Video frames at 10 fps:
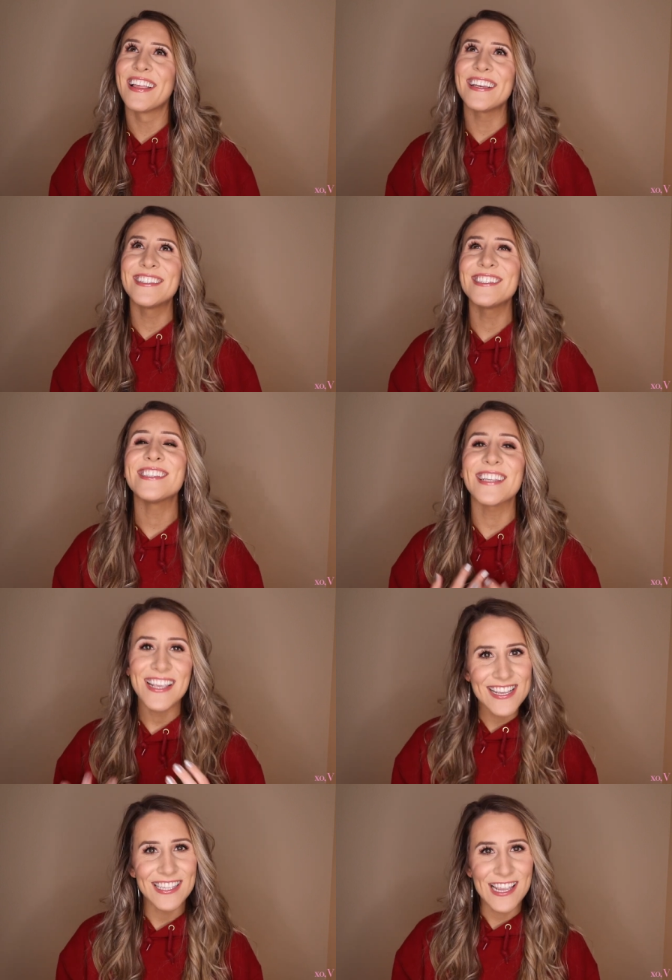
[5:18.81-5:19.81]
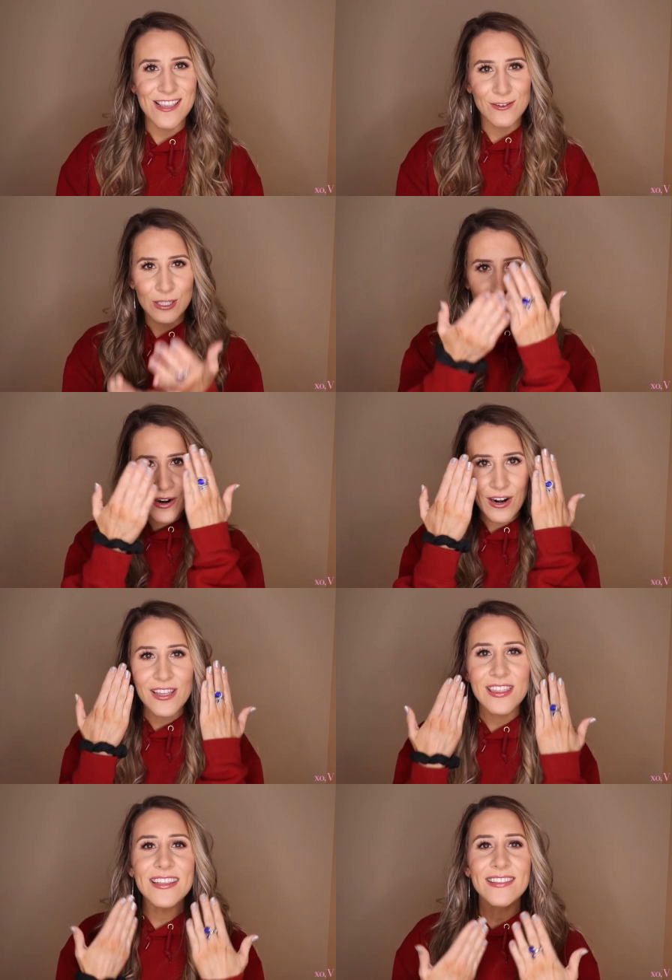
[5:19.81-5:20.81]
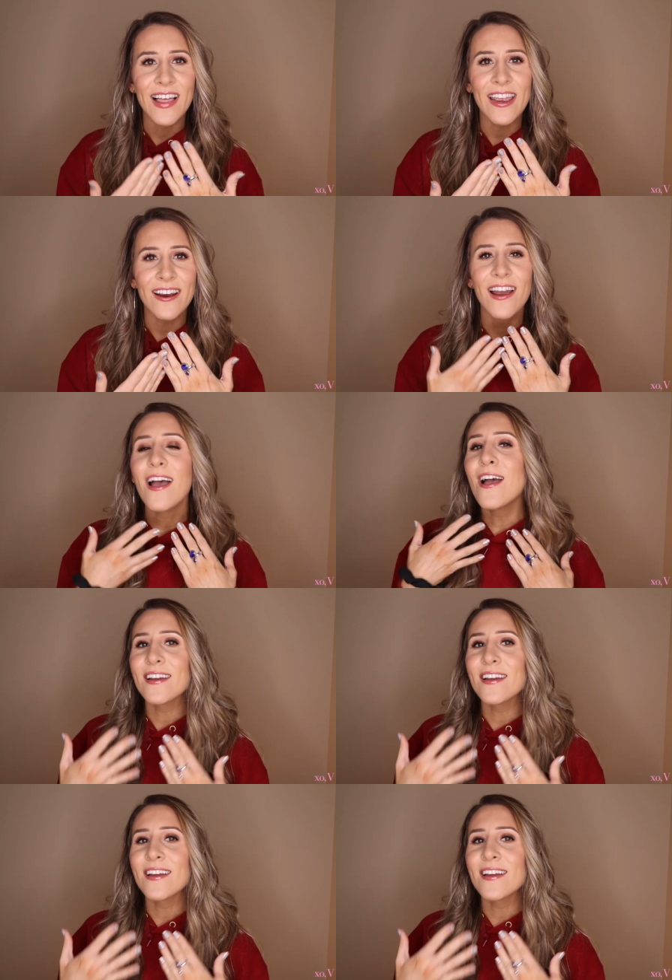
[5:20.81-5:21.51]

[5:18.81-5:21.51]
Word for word: Like it's just easy. You just put on a thin layer,